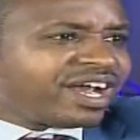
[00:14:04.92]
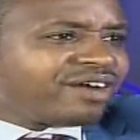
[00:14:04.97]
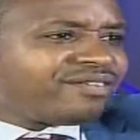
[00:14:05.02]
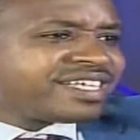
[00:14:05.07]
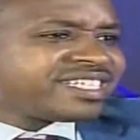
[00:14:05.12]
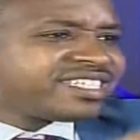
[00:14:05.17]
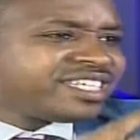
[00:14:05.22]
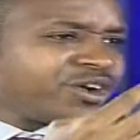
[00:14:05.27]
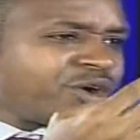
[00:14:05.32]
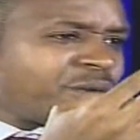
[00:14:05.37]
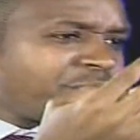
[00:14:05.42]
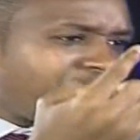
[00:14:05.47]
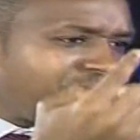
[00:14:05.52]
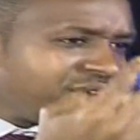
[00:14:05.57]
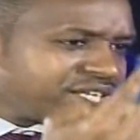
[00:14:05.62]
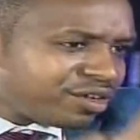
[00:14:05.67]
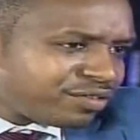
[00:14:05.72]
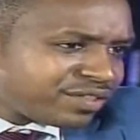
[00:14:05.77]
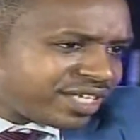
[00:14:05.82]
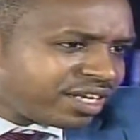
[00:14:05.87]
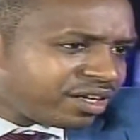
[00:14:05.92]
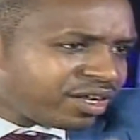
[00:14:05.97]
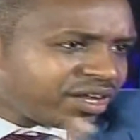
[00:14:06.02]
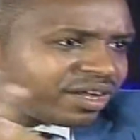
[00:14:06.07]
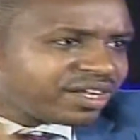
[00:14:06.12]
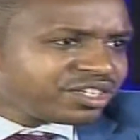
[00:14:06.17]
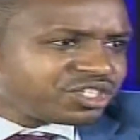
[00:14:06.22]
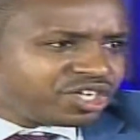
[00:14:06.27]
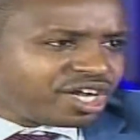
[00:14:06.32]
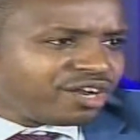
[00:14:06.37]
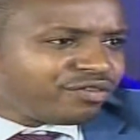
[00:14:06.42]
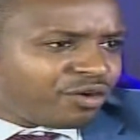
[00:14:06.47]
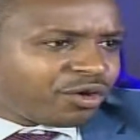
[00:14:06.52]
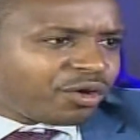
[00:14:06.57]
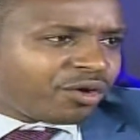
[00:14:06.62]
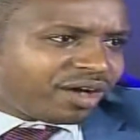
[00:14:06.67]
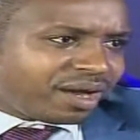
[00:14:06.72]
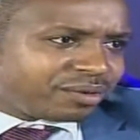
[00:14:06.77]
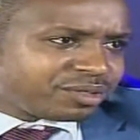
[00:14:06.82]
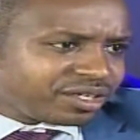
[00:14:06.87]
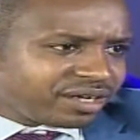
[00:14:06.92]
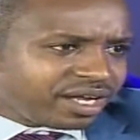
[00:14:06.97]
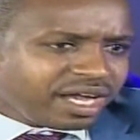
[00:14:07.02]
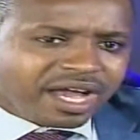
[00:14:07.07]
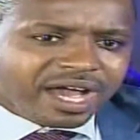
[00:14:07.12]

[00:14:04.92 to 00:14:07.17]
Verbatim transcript: have a single police officer in jail for corruption.